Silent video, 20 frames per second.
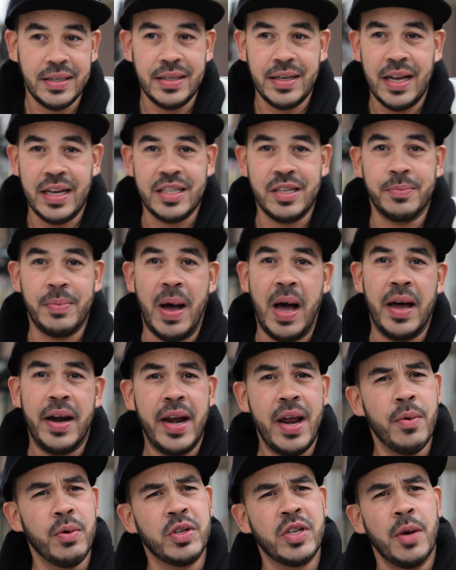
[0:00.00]
That's about
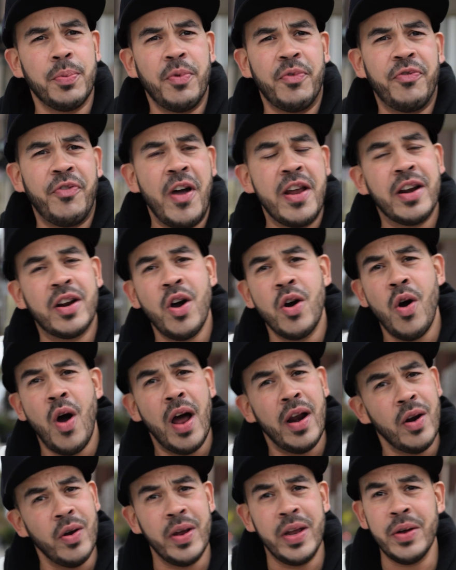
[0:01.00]
it. What's up with Fred Go?
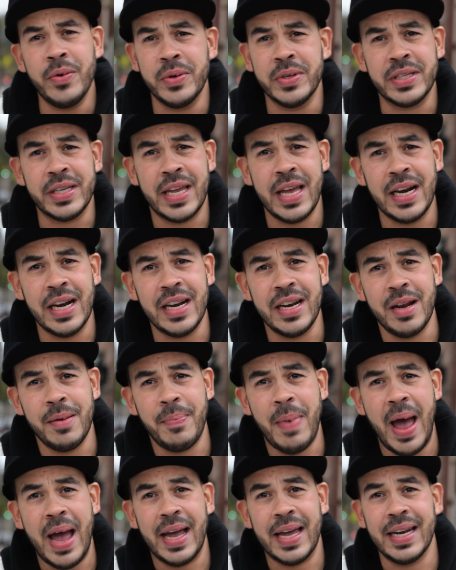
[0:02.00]
I know he was killing
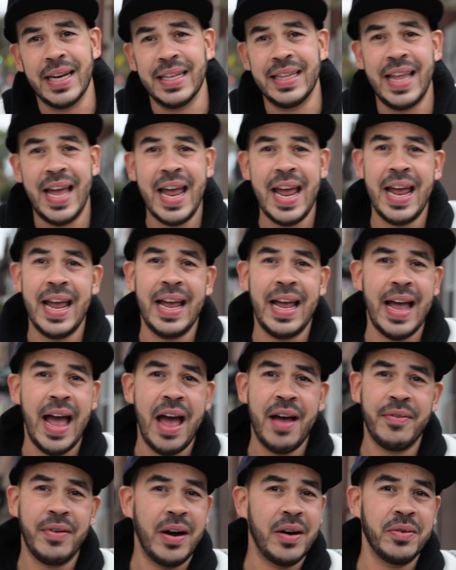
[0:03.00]
it back in the day.
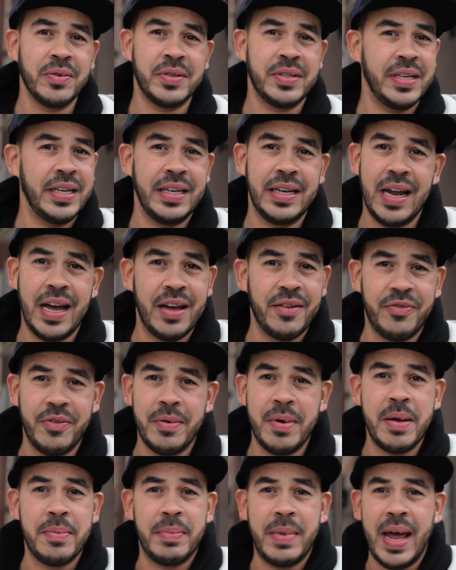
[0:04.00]
I don't see nothing
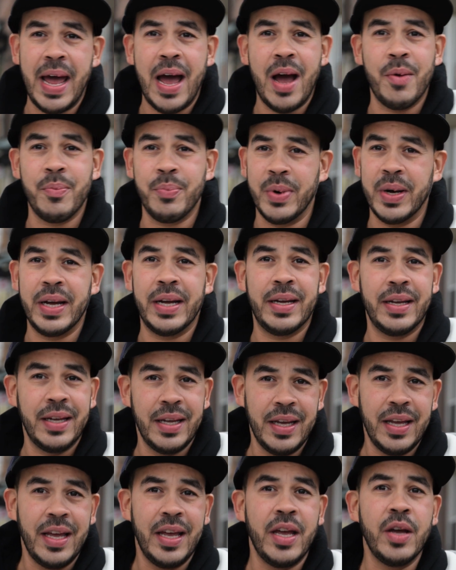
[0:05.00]
from him now, but
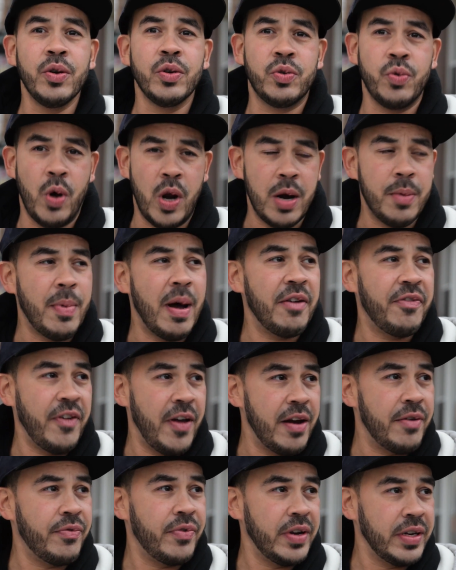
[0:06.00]
he was one of my
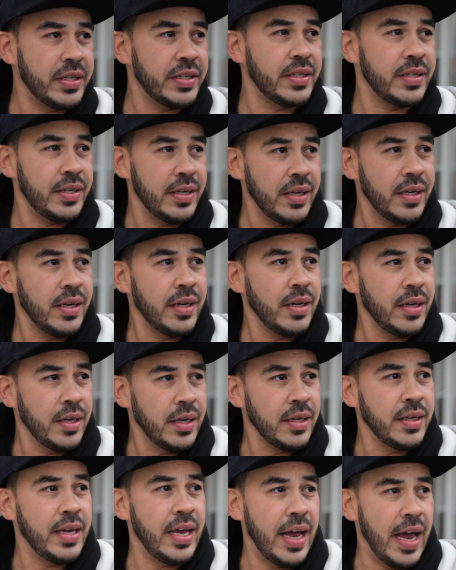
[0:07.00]
favorites.
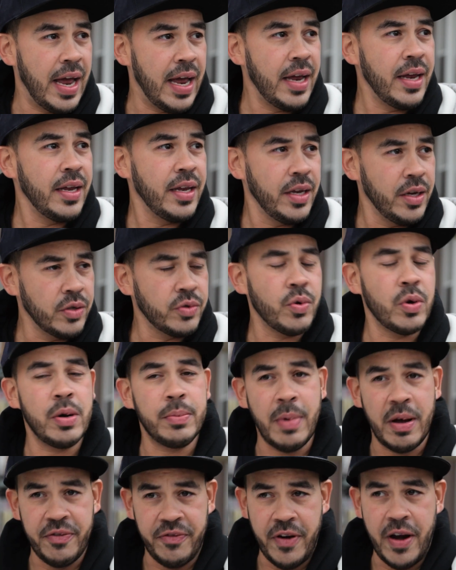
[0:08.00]
Yeah, he was one of
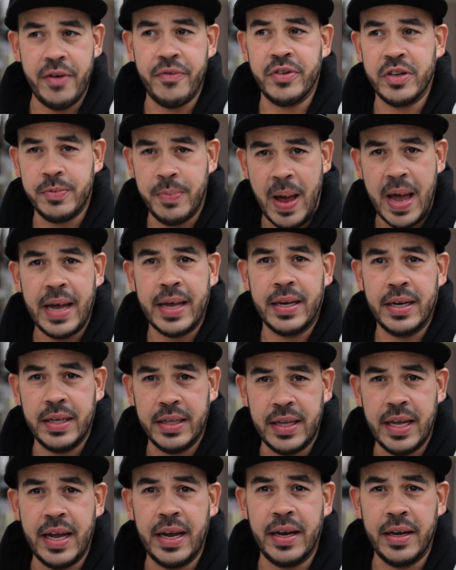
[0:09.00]
my favorites back in the
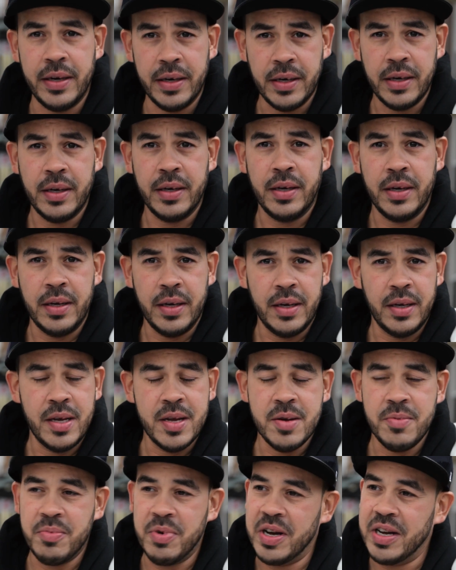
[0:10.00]
day.
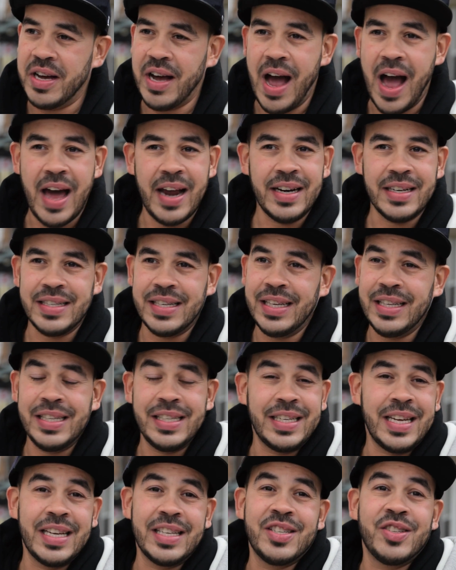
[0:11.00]
But honestly,
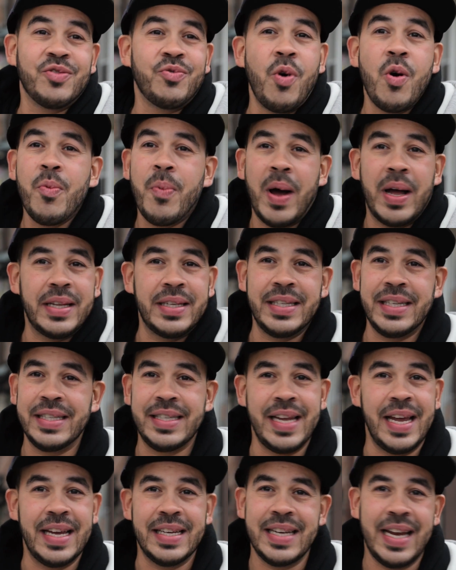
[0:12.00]
these kids is robots these
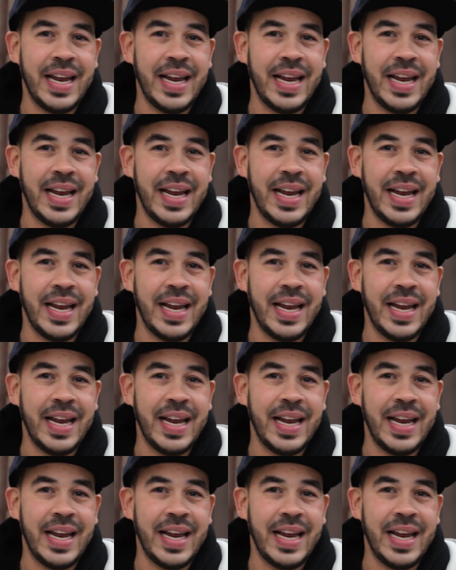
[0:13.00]
days.